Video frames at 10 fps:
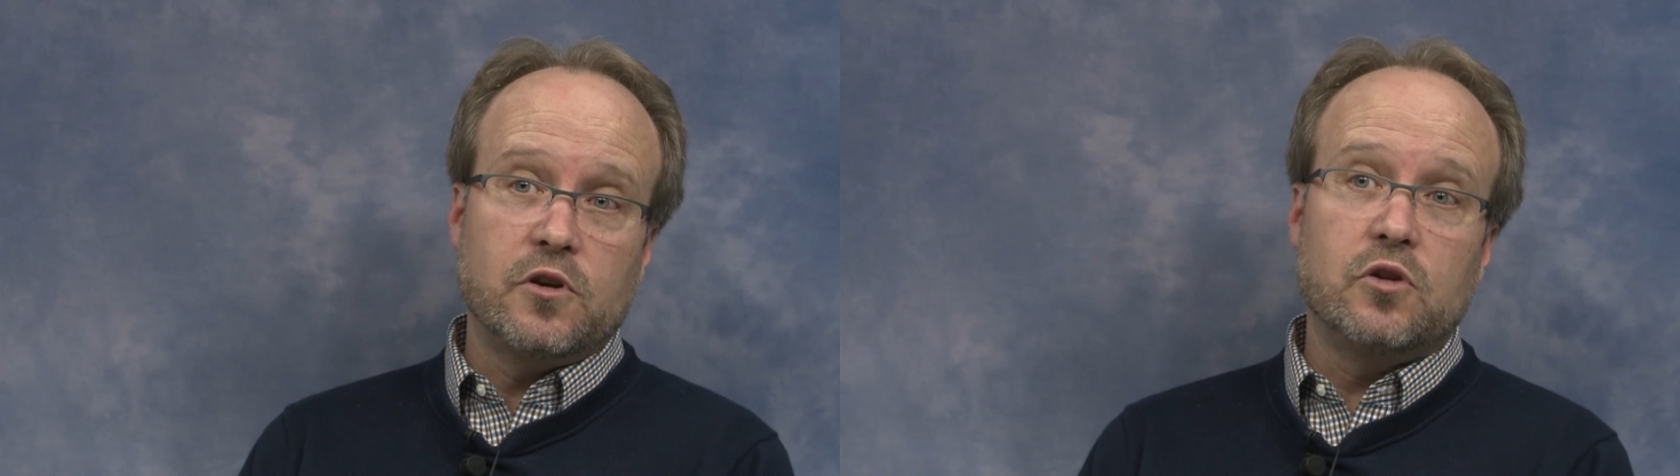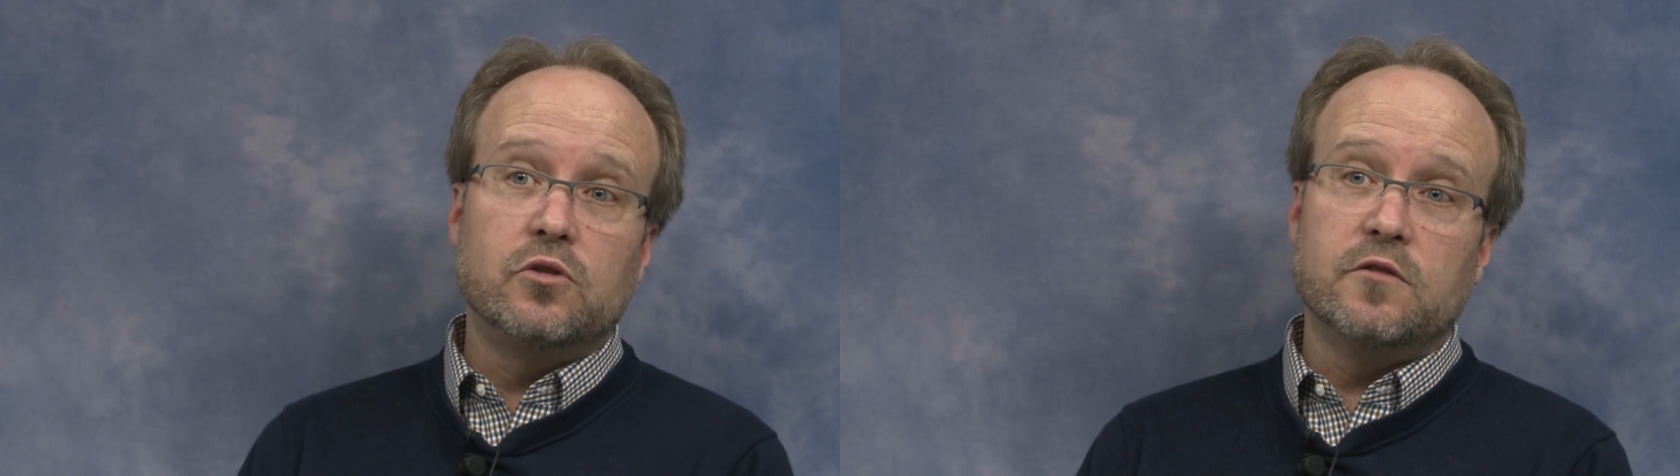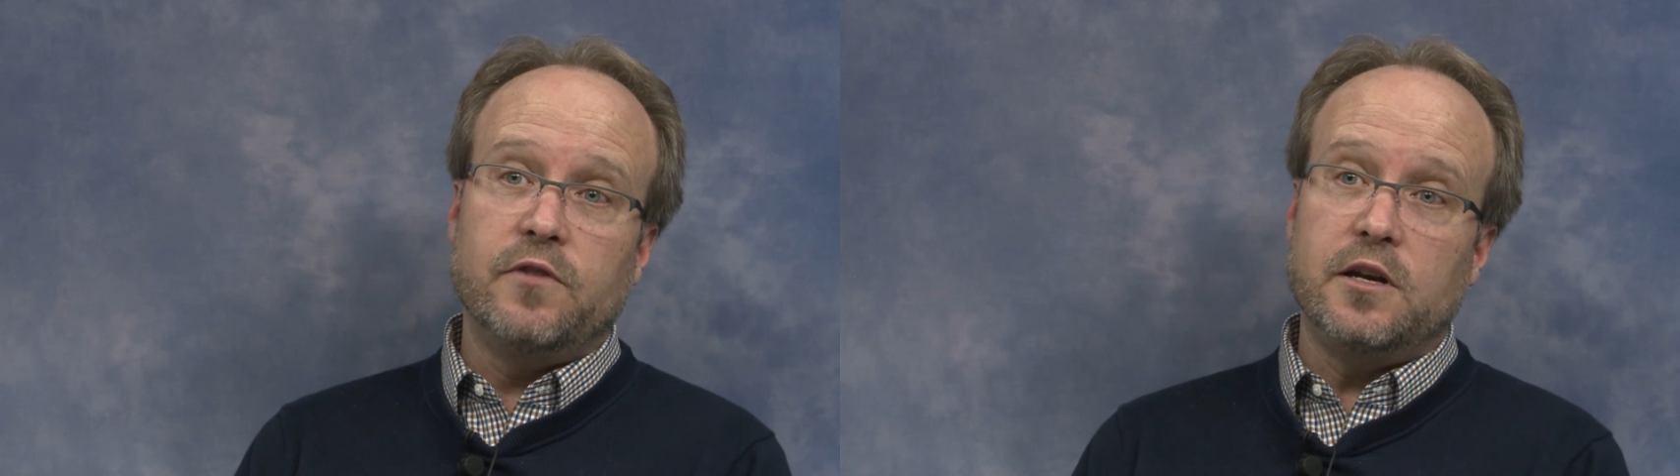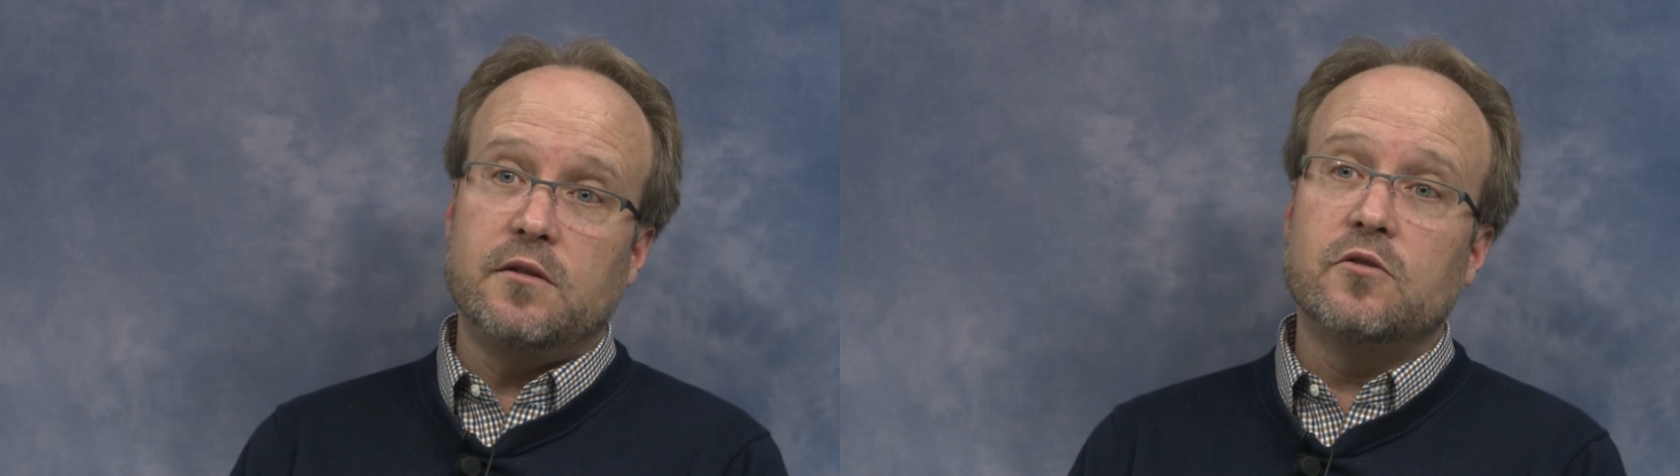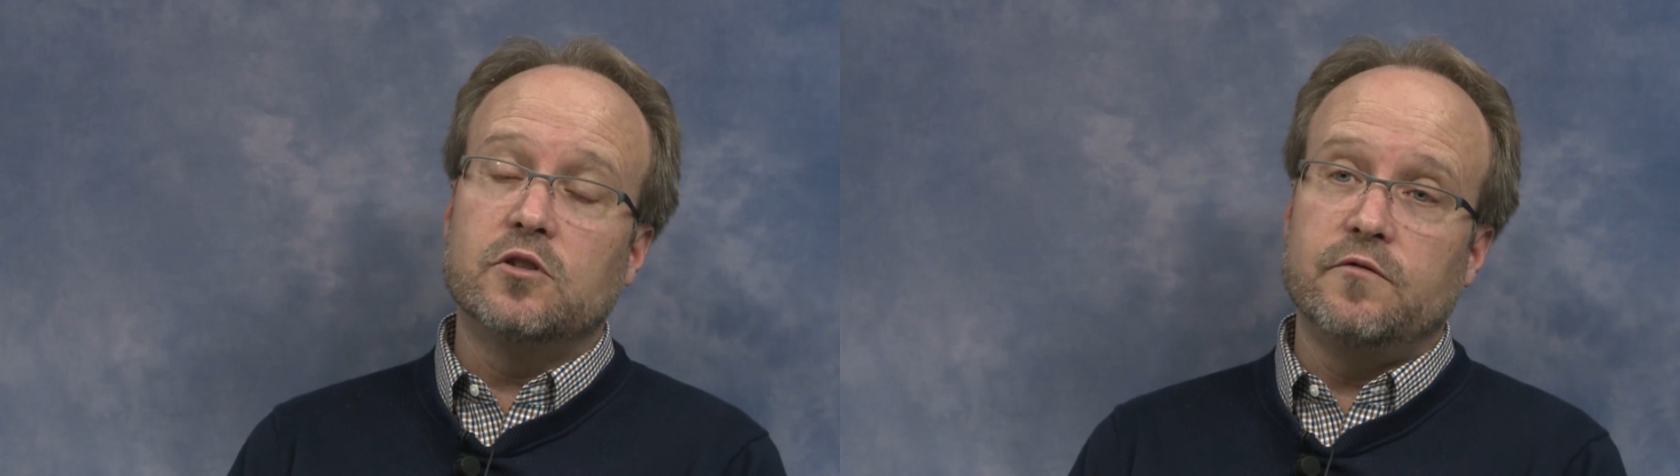
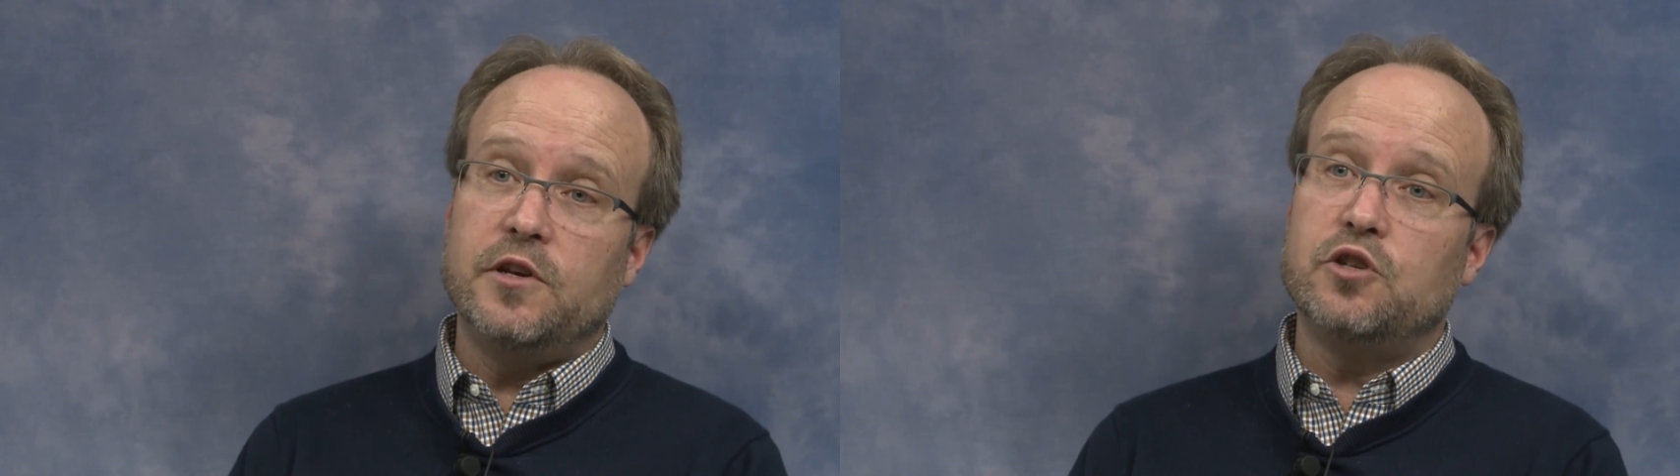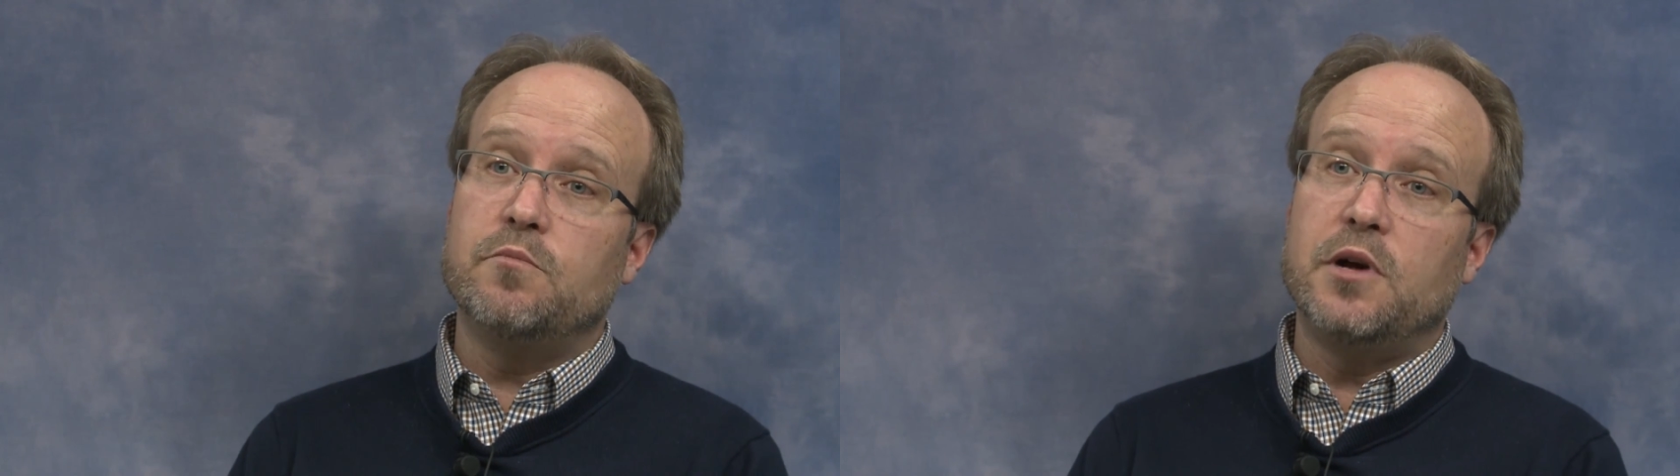cultivated cultivation